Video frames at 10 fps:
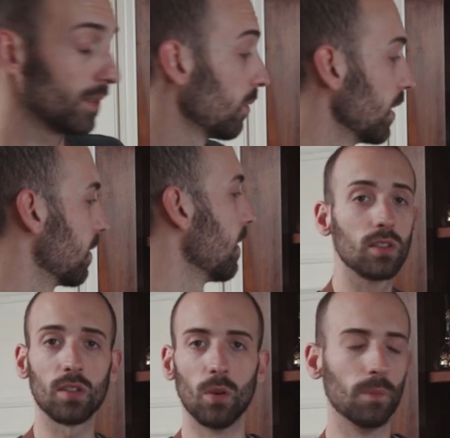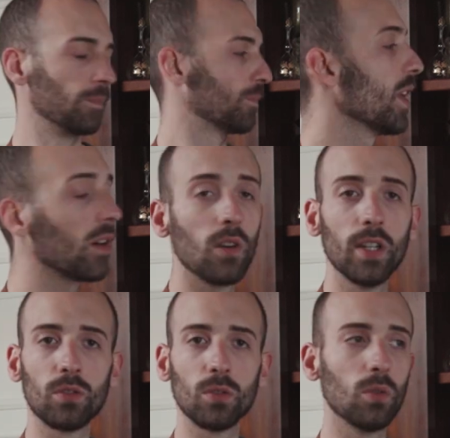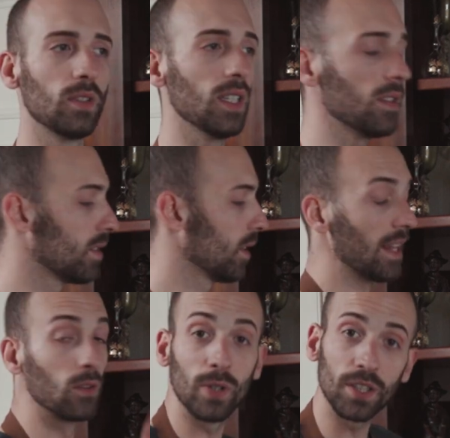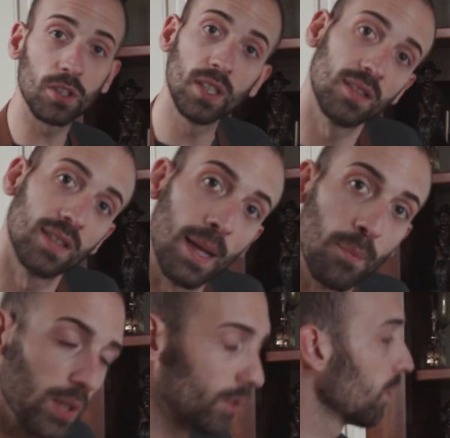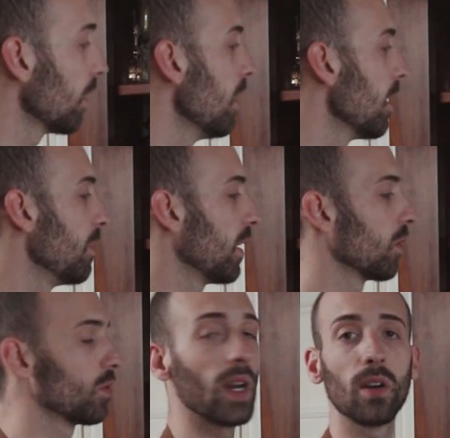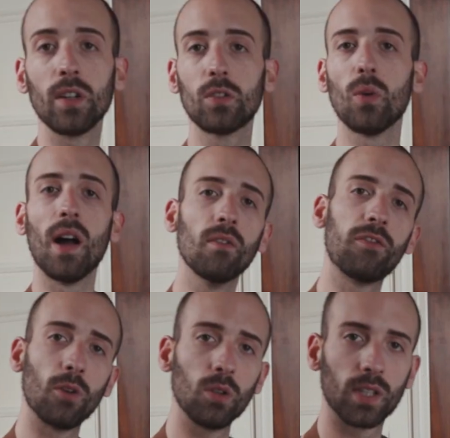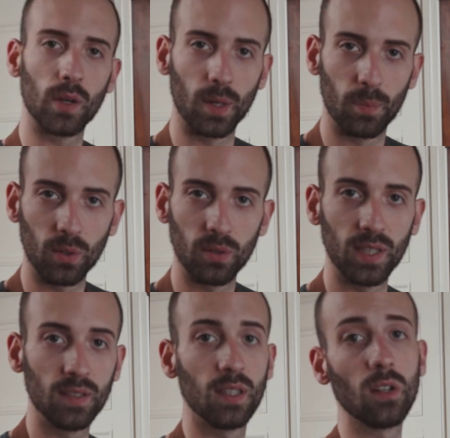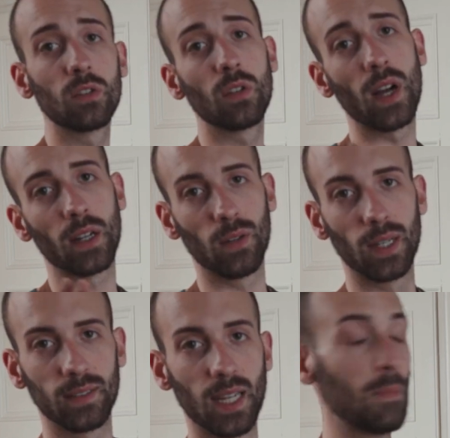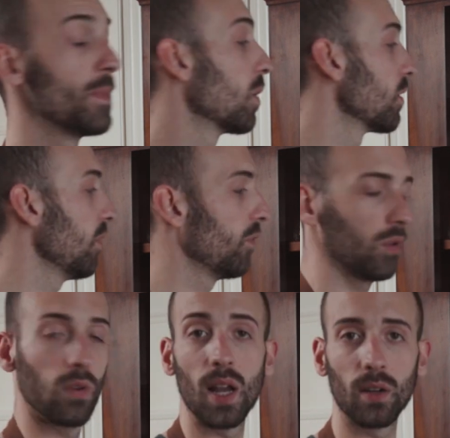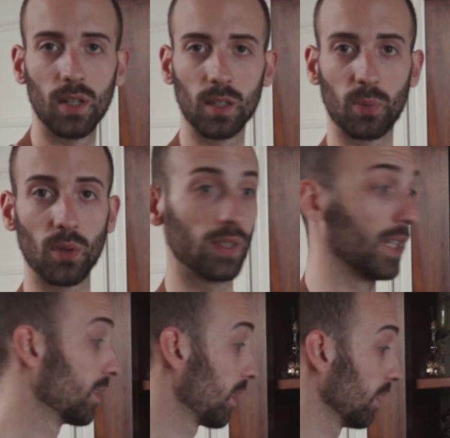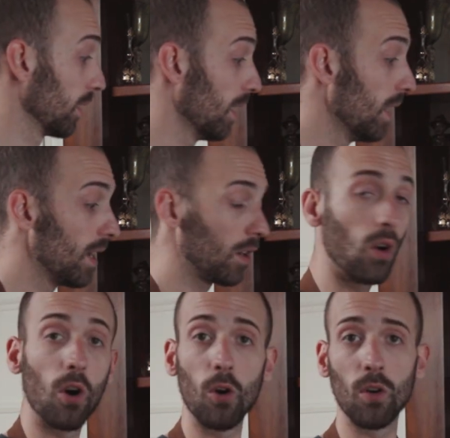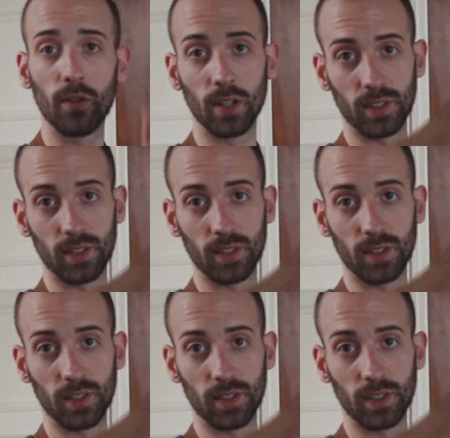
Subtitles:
degrees. So, we are going to do this and reach this temperature because we are going to unfold our proteins and not coagulate them. Because if you coagulate proteins and go over